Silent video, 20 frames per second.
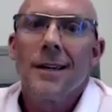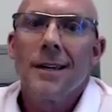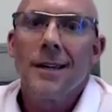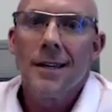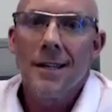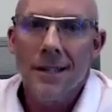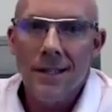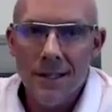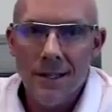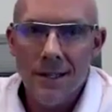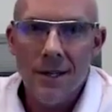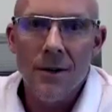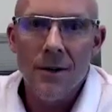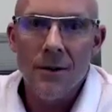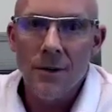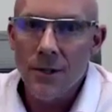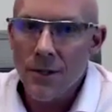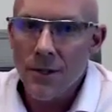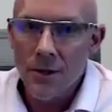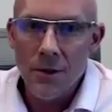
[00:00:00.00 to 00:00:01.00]

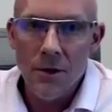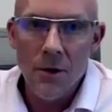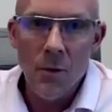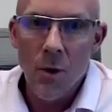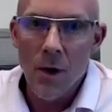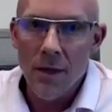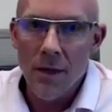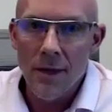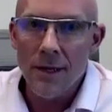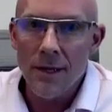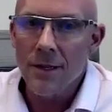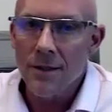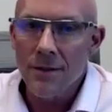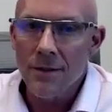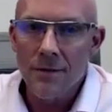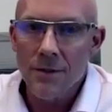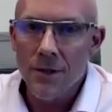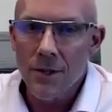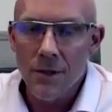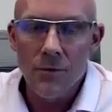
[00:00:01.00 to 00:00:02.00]
You're the one that
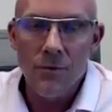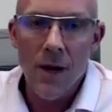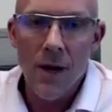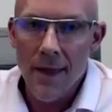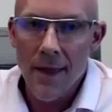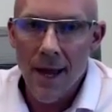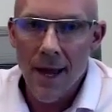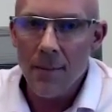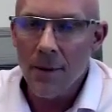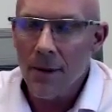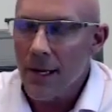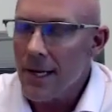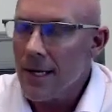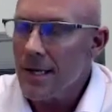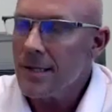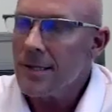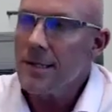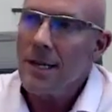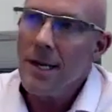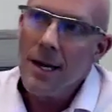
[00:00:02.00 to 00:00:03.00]
could run that
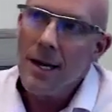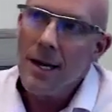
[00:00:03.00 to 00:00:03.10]
place.